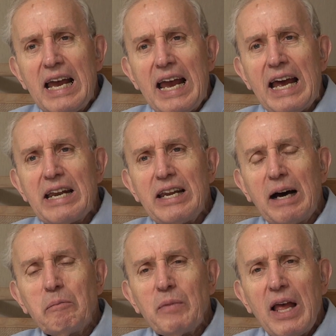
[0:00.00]
And
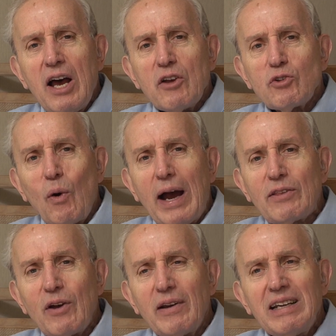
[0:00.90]
so I
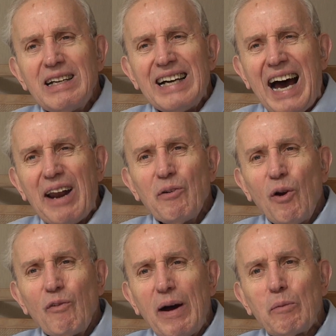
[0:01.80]
thought, I don't
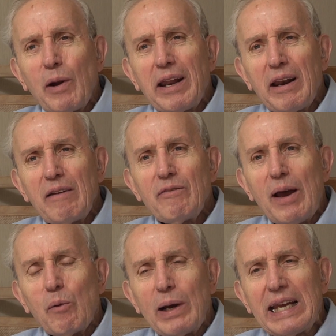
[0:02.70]
know if I want to live
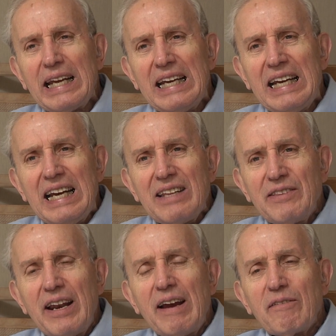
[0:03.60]
that way.
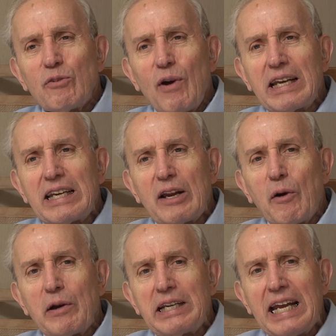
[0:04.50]
Then after I get
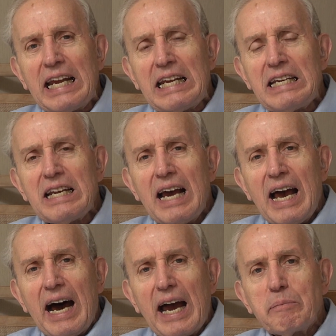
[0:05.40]
ordained,
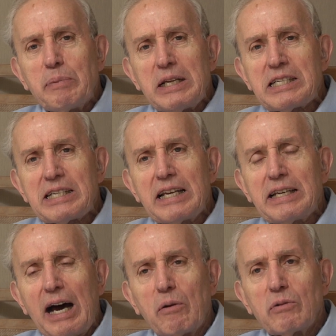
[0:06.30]
I'd be
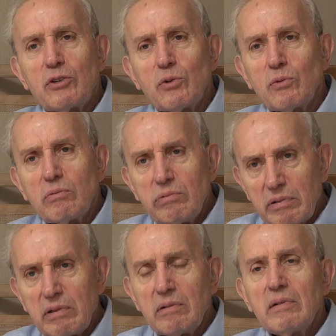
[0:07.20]
sent out to,
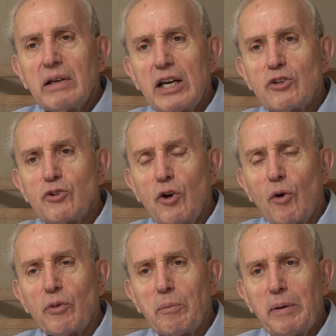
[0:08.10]
as you
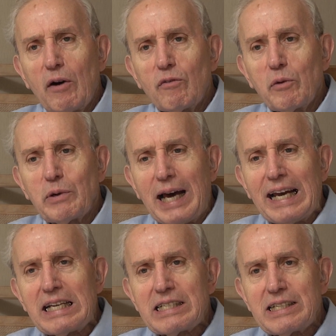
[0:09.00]
know, the Belleville
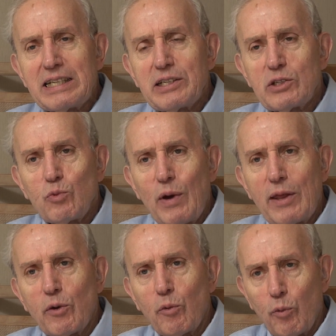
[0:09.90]
Diocese is
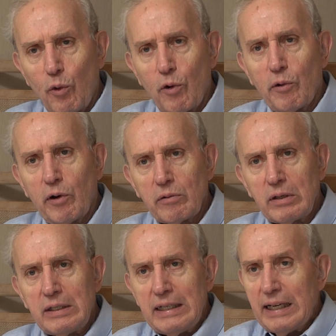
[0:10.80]
rather rural,
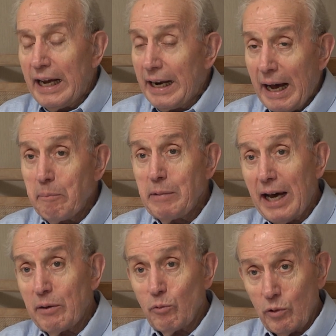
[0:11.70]
and I'm
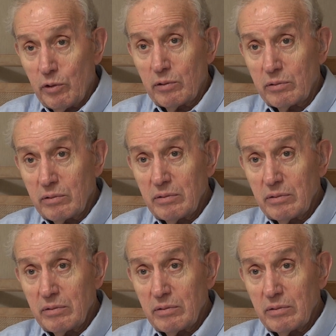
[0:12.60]
not rural.